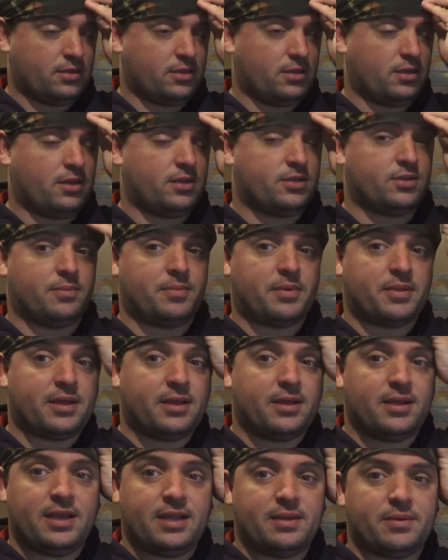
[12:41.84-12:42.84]
Sorry about that.
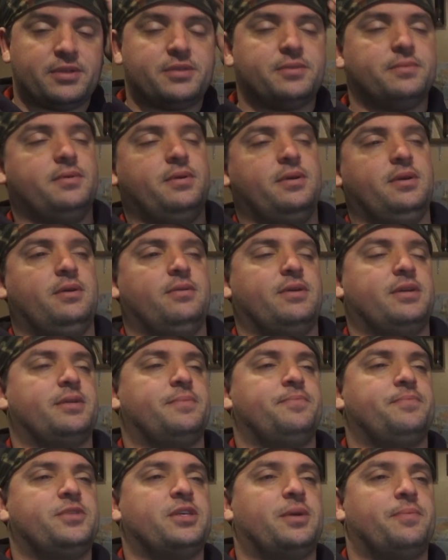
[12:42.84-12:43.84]
Anyways, right.
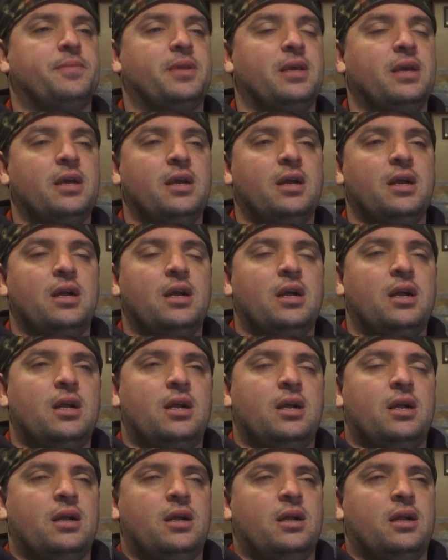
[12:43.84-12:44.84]
So,
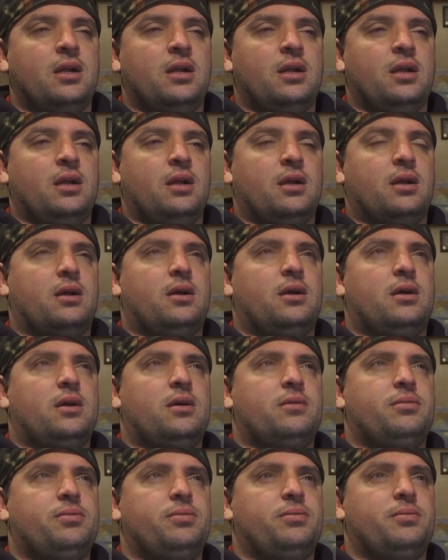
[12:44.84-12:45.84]
the
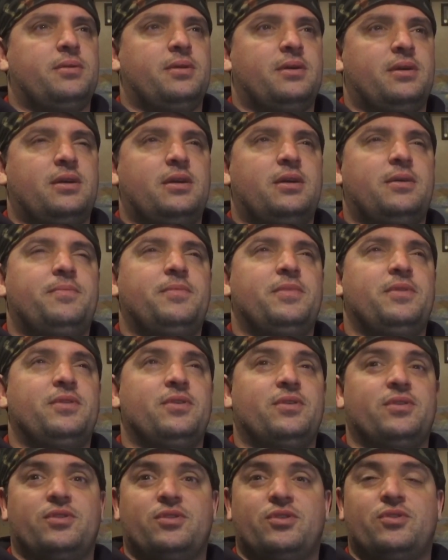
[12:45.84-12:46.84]

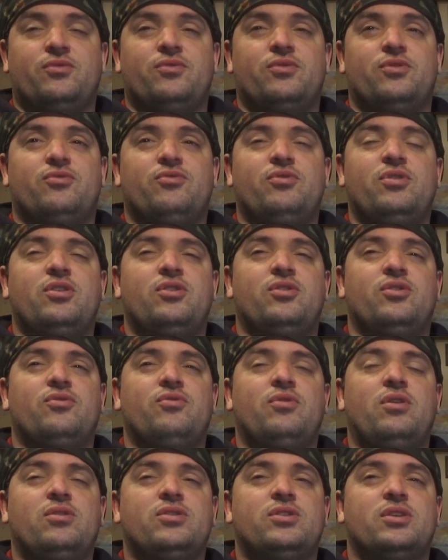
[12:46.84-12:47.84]

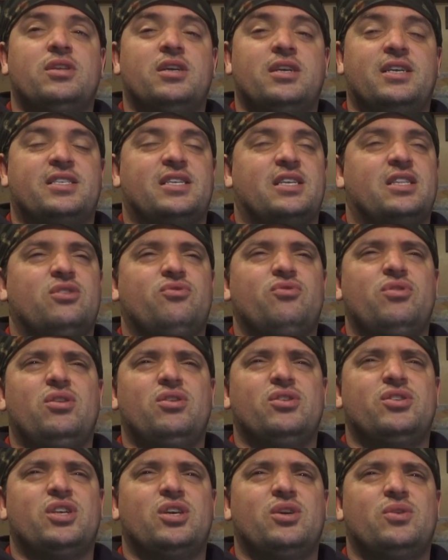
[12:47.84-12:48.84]
Grenloss, like I said, the Grenloss
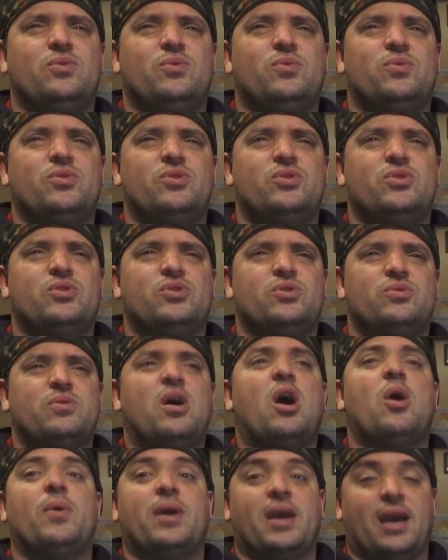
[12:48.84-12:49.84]
saga was
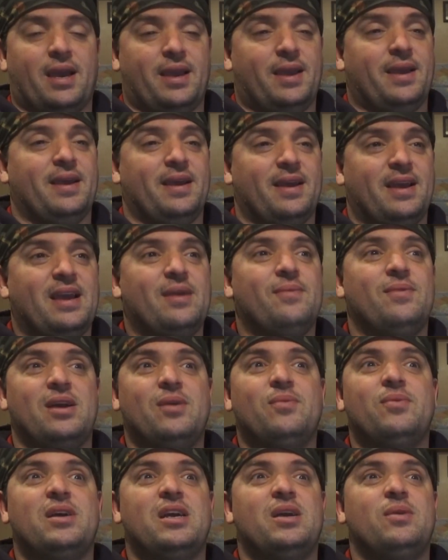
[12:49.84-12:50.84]
okay. It
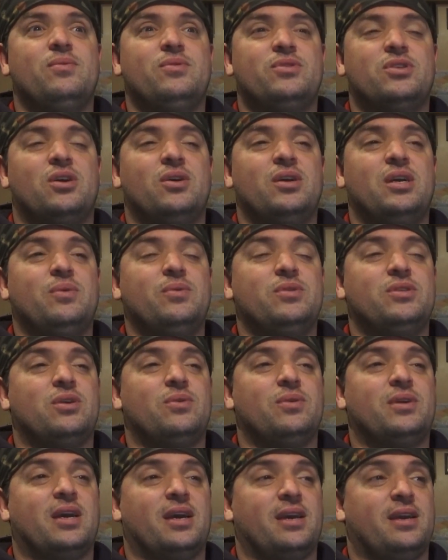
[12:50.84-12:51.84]
was
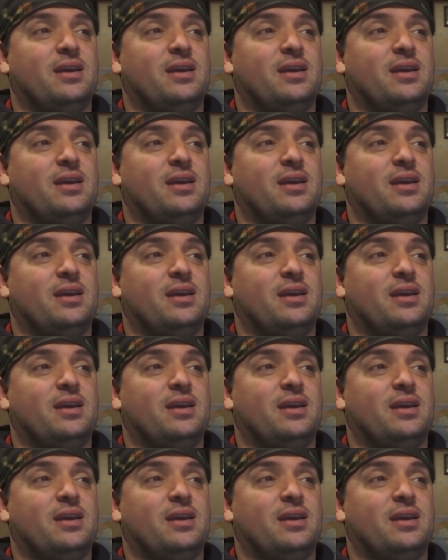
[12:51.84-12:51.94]
okay.